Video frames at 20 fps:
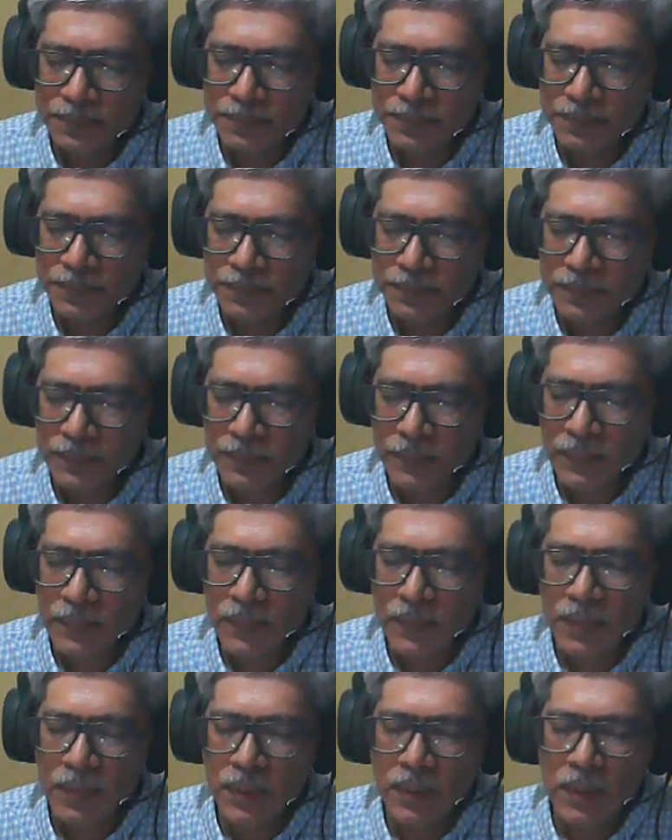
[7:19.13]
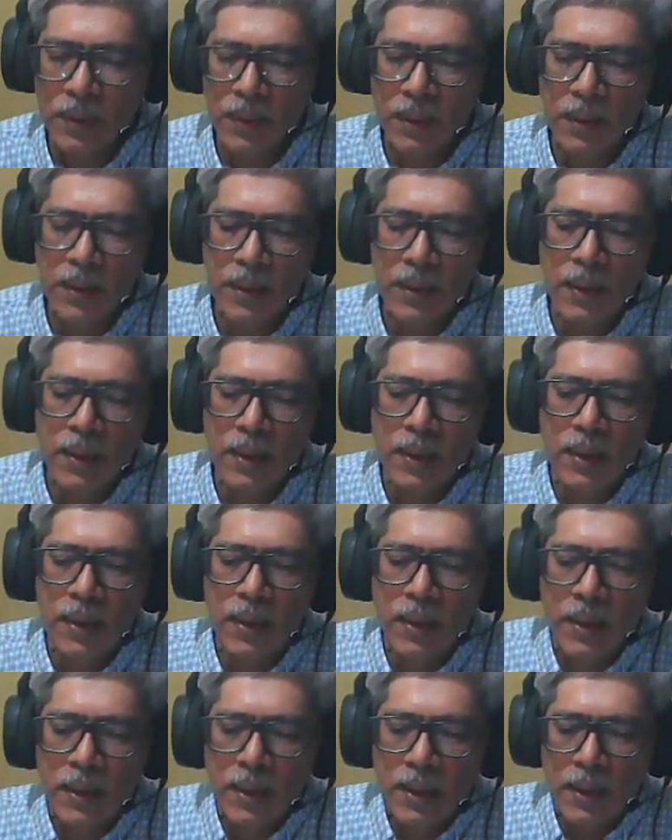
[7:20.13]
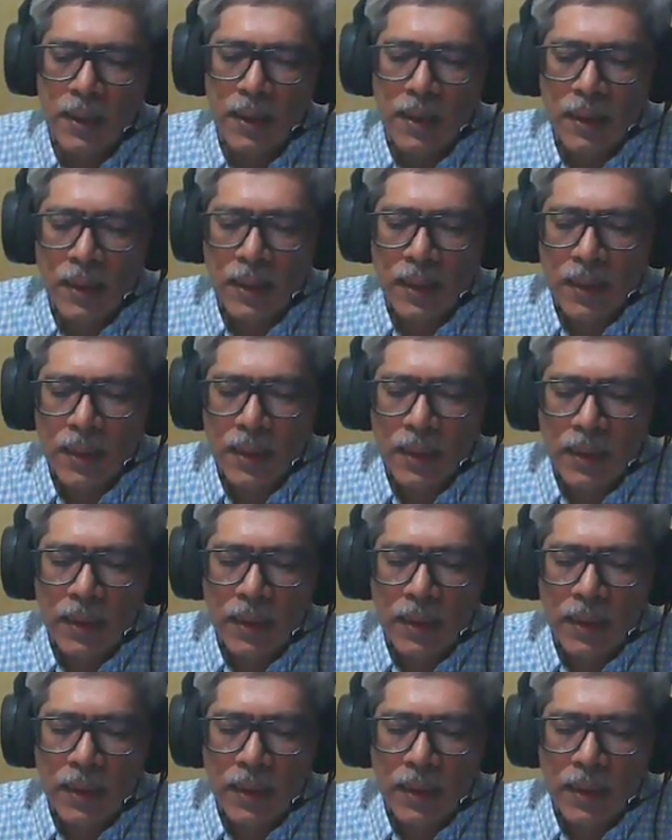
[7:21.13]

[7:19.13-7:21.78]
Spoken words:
Nobody speaks.